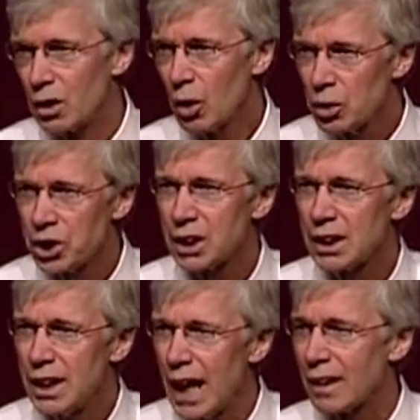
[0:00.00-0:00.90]
Coaches
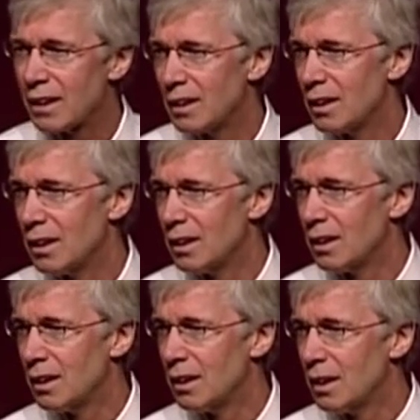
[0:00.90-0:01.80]
get,
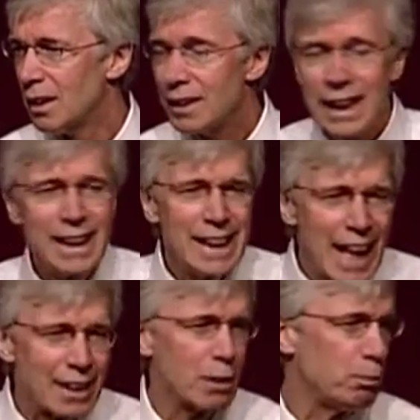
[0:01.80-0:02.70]
they
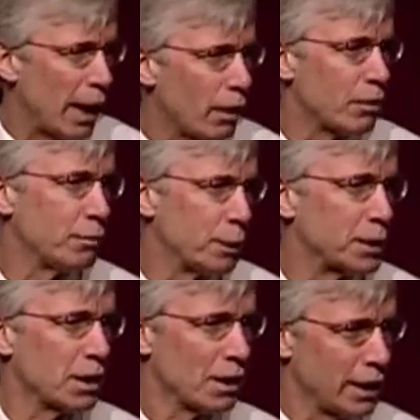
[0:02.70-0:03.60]
get the power of
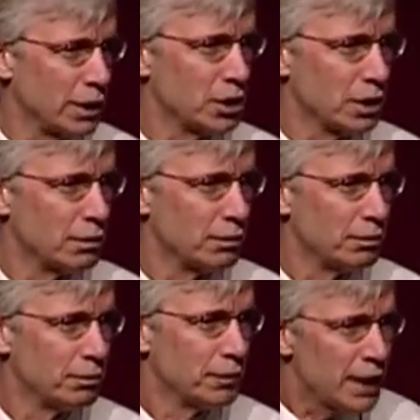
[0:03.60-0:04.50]
personal attention.
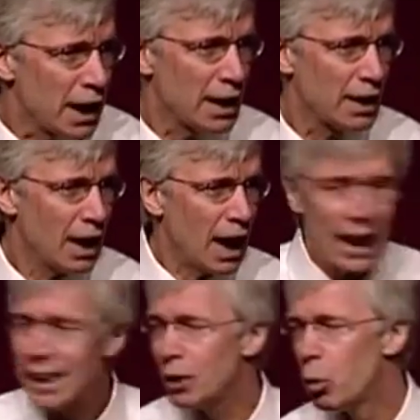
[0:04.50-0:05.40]
I get it.
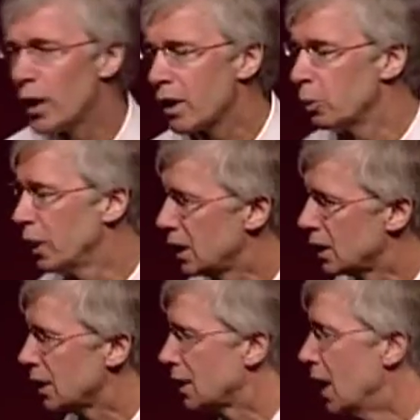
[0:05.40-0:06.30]
I think one of the
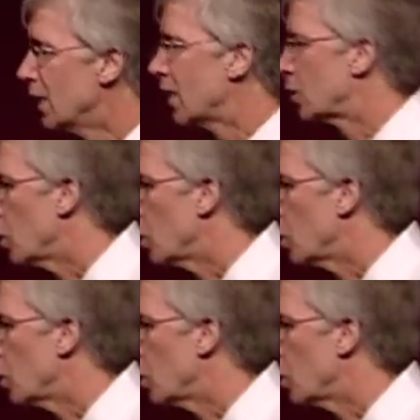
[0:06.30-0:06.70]
reasons that